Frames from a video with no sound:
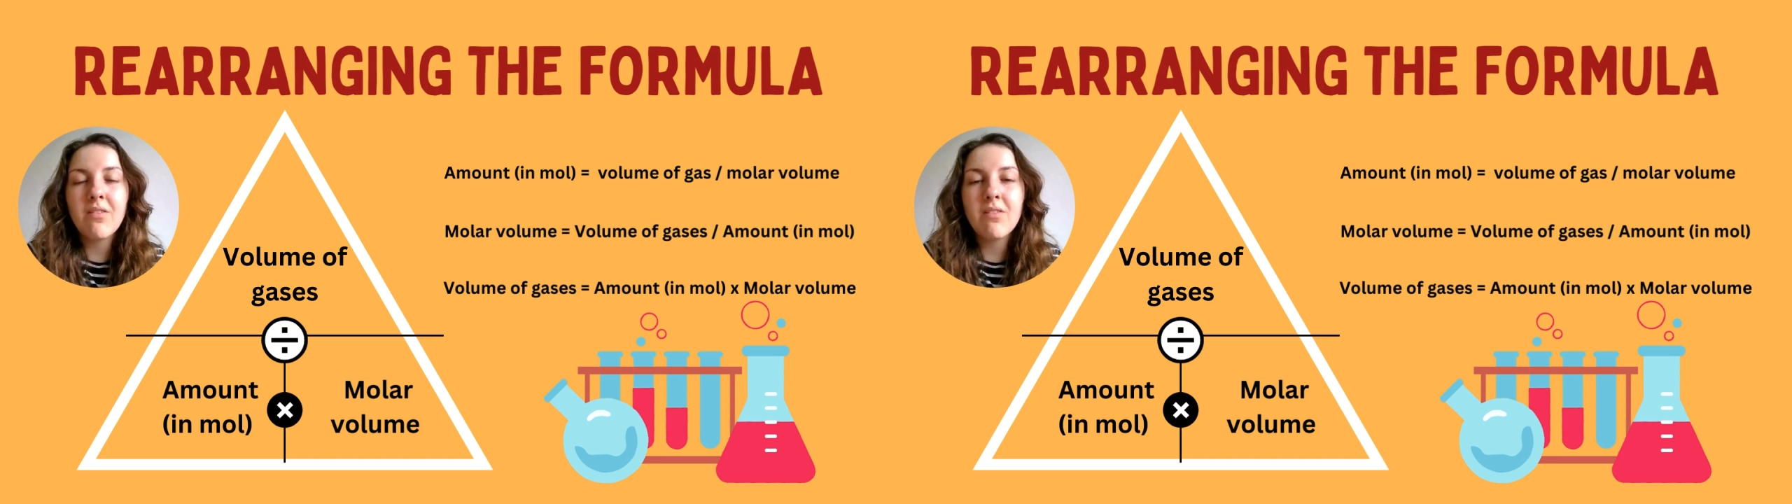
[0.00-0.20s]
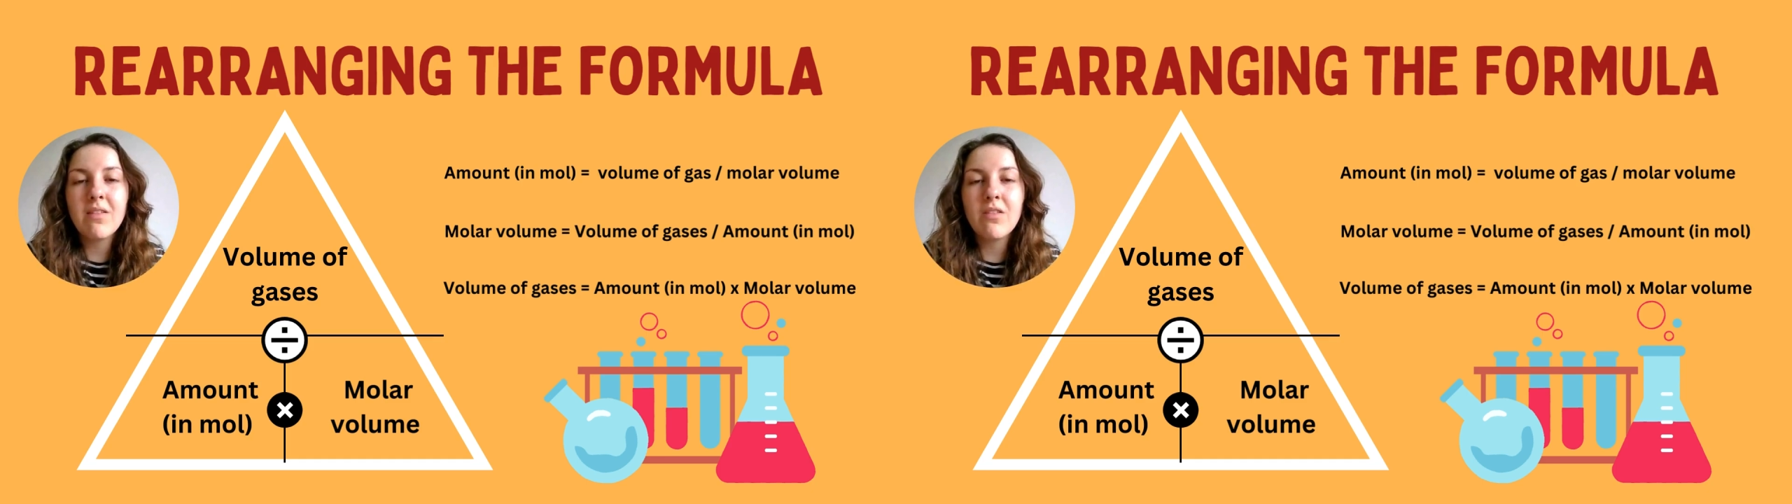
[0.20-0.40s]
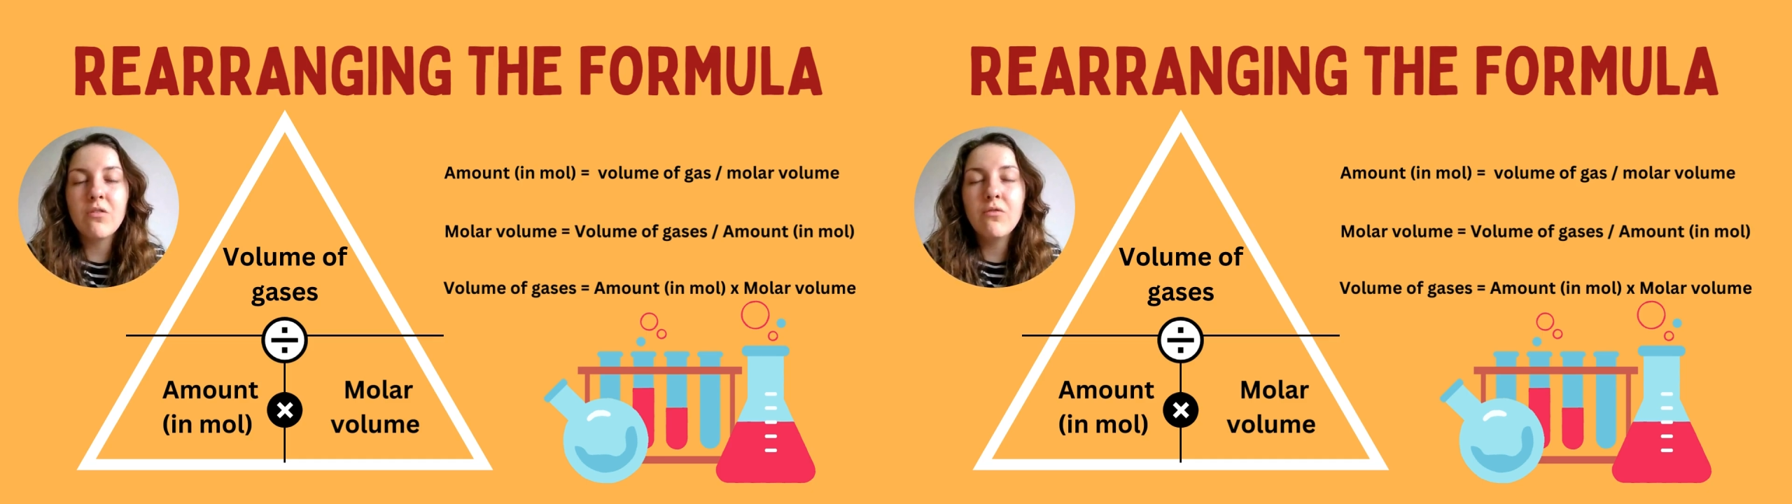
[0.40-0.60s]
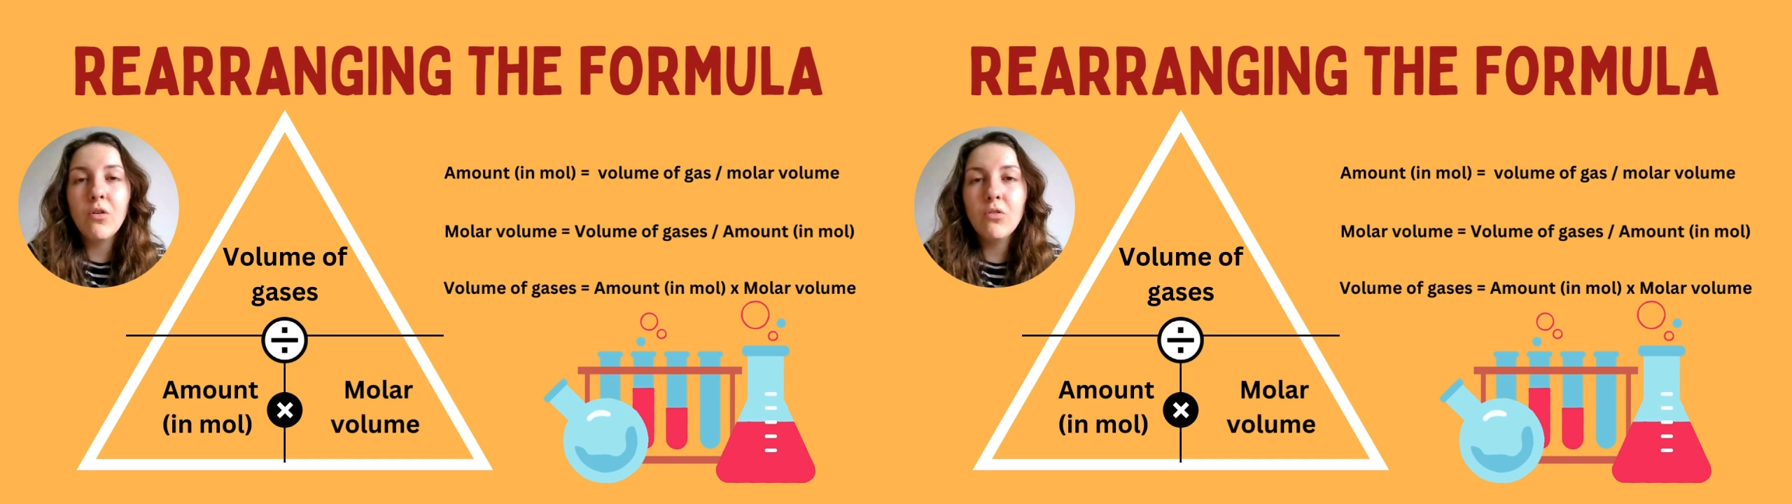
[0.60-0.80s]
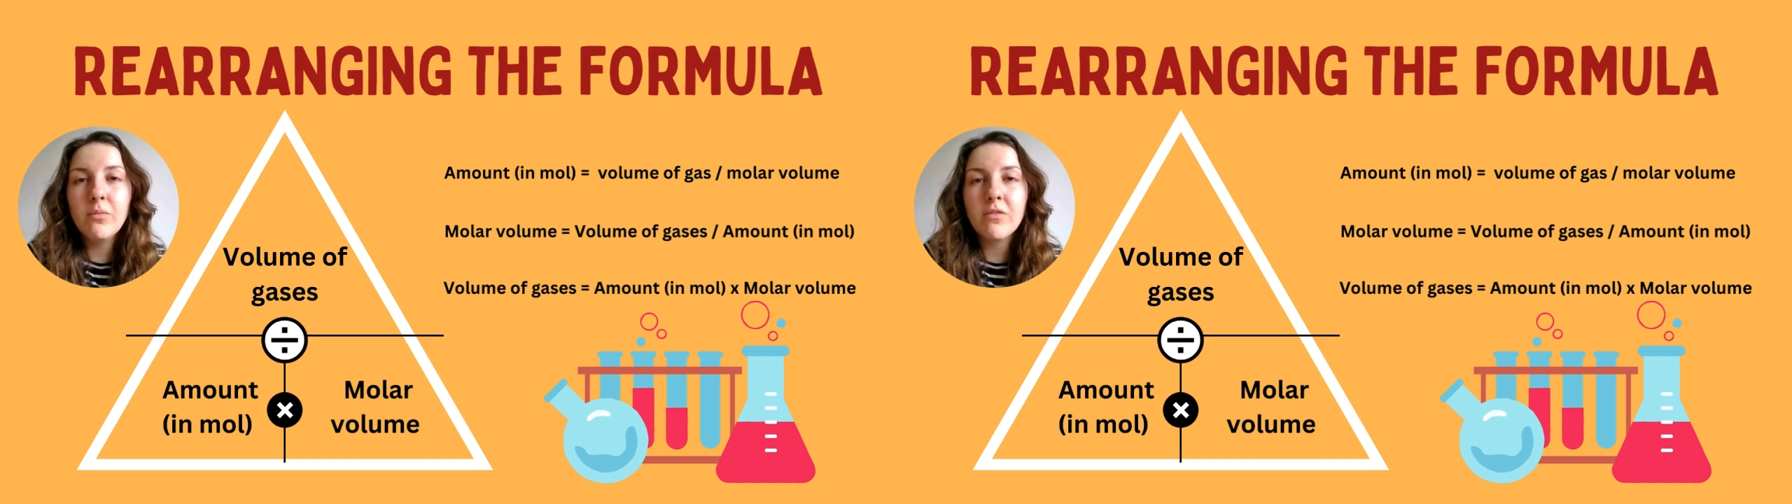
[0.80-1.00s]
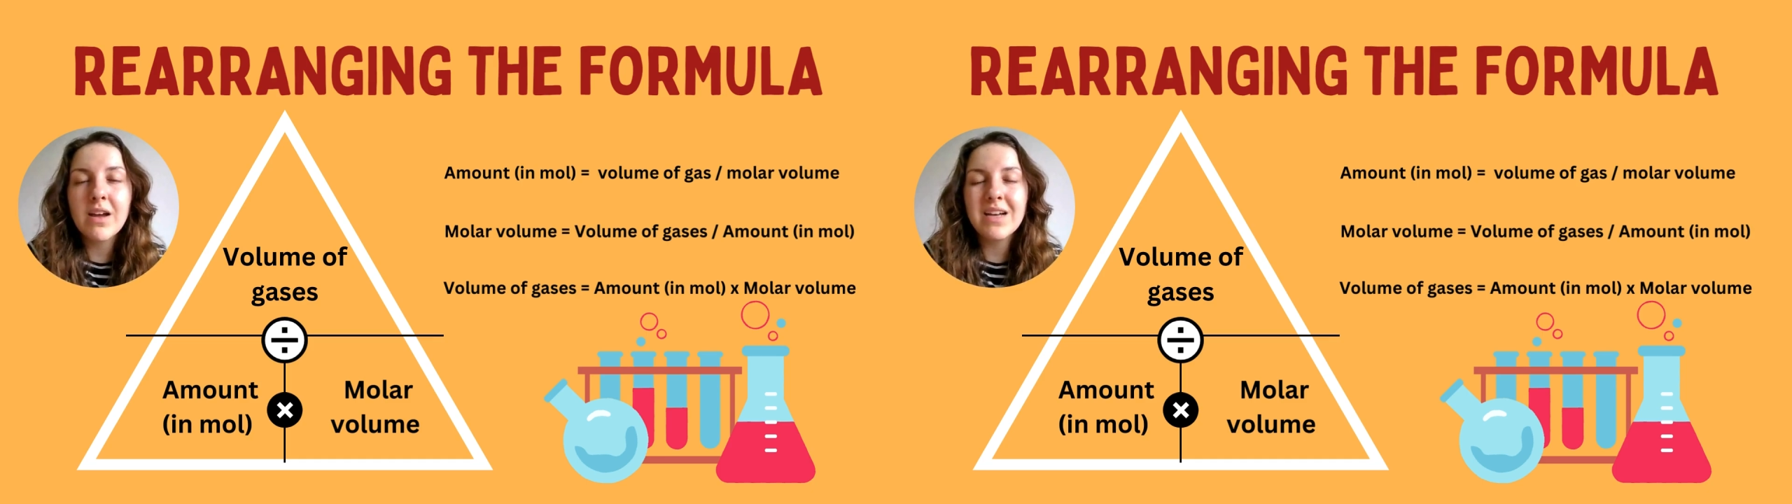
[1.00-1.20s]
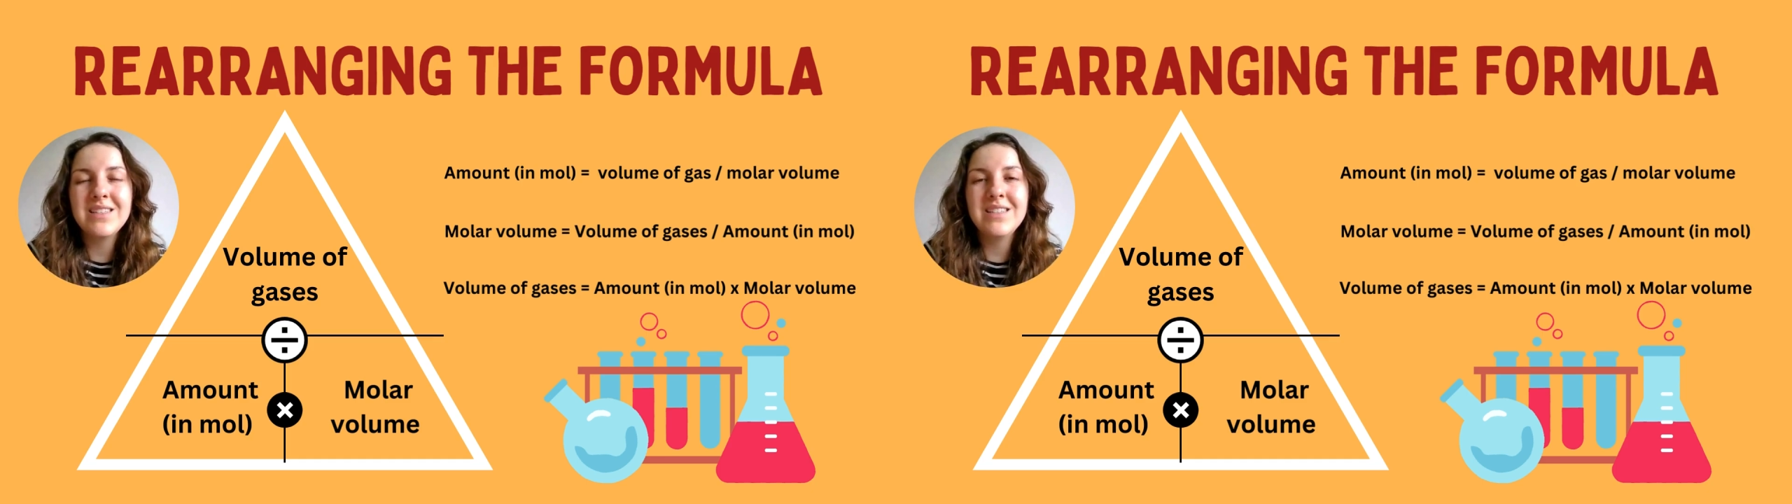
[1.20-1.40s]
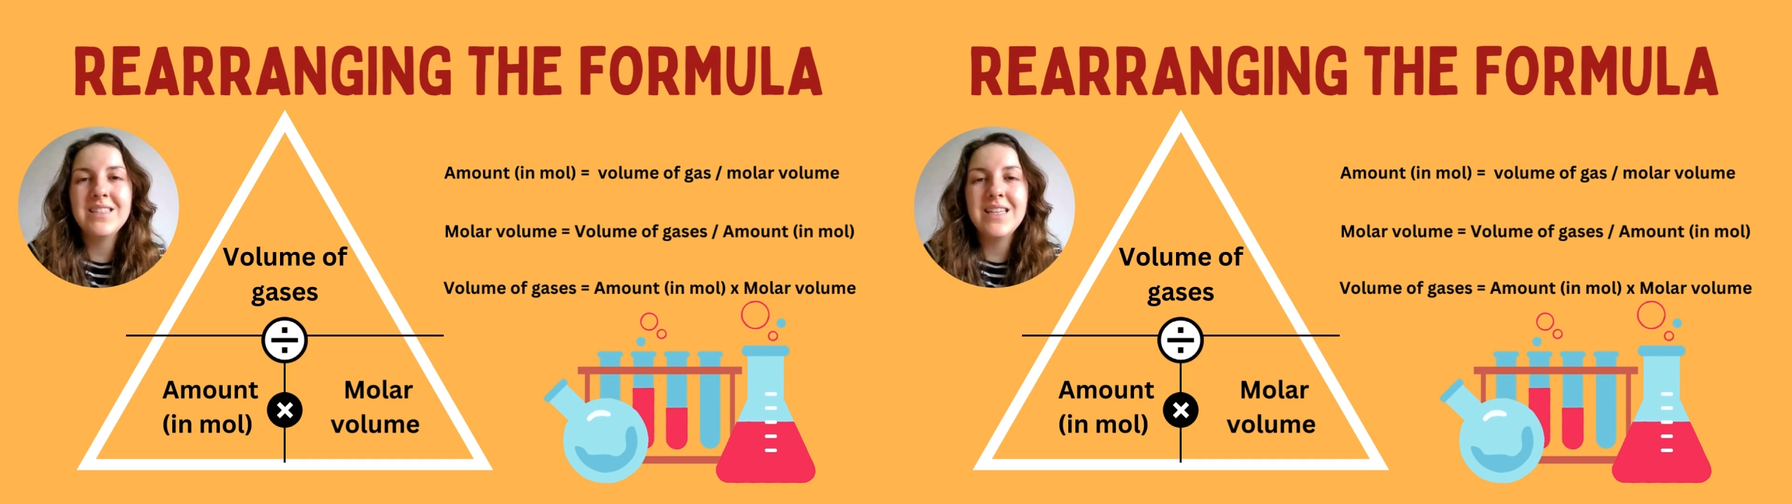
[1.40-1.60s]
can see that the volume of
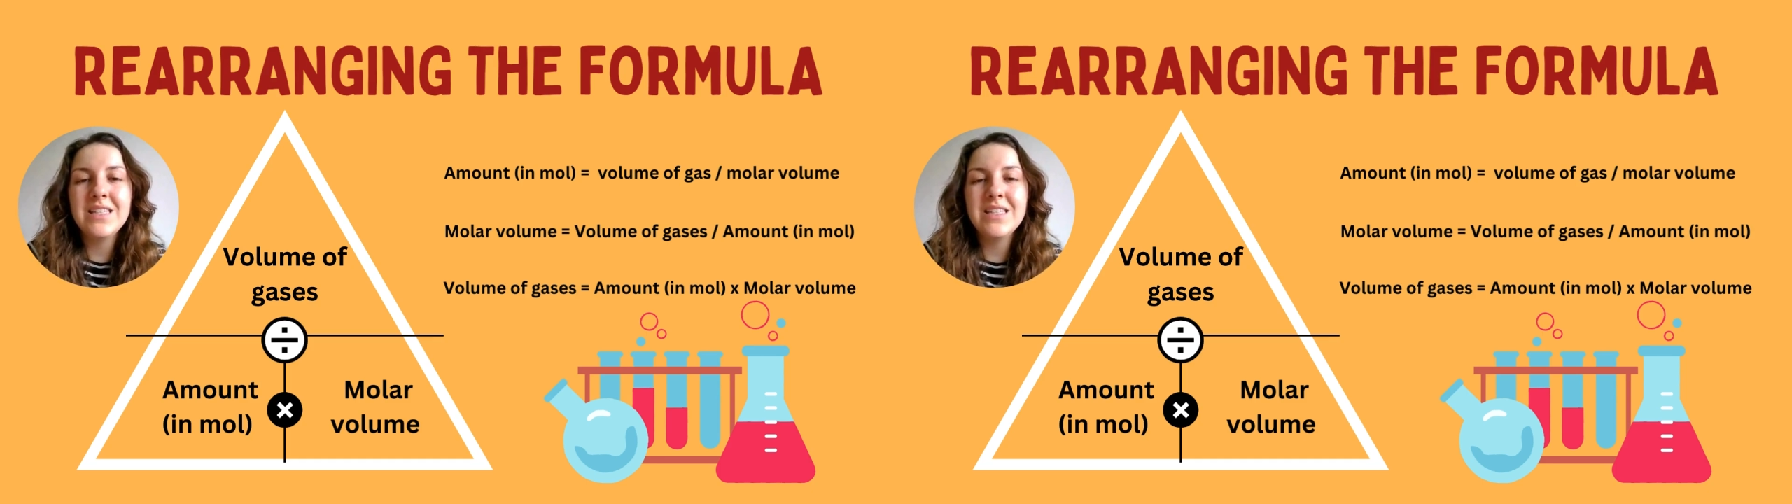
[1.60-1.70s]
gases